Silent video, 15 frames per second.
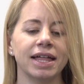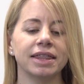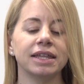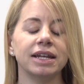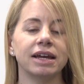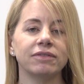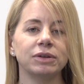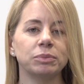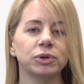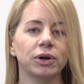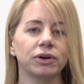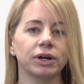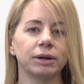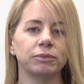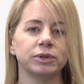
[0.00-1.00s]
The NEVI
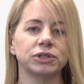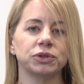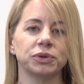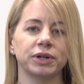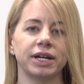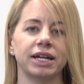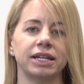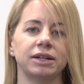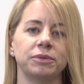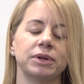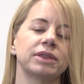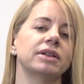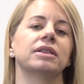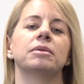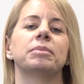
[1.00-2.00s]
program was created
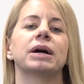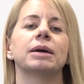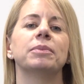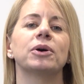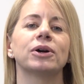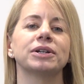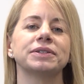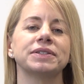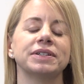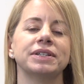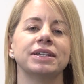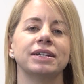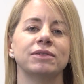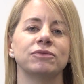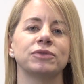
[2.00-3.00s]
within the
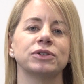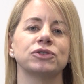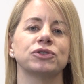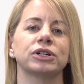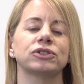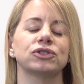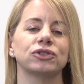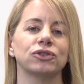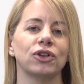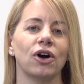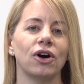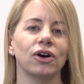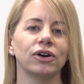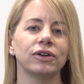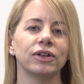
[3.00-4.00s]
Bipartisan Infrastructure
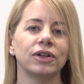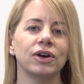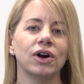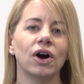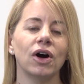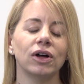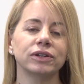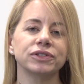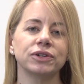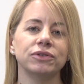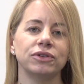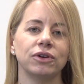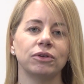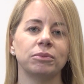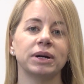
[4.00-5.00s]
Law, also
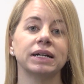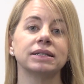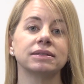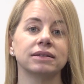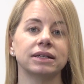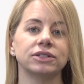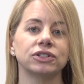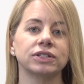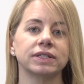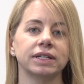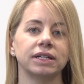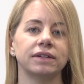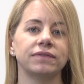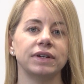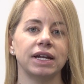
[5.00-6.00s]
known by its
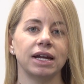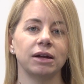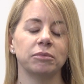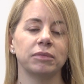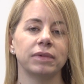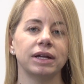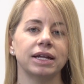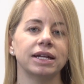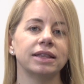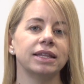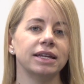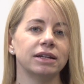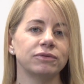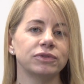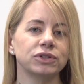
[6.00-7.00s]
legislative name,
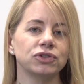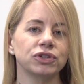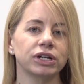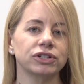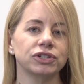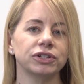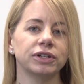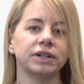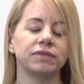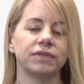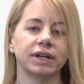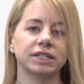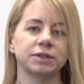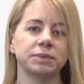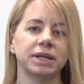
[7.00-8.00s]
the Infrastructure
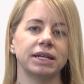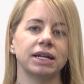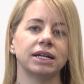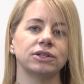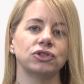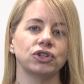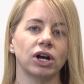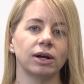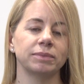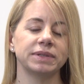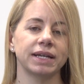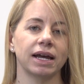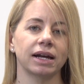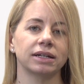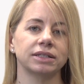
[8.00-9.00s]
Investment and Jobs
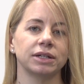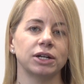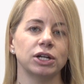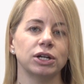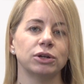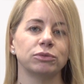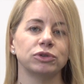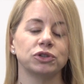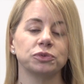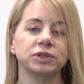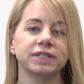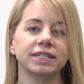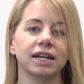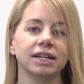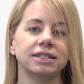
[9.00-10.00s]
Act, which was
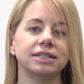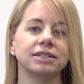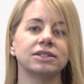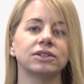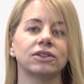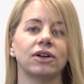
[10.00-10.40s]
signed into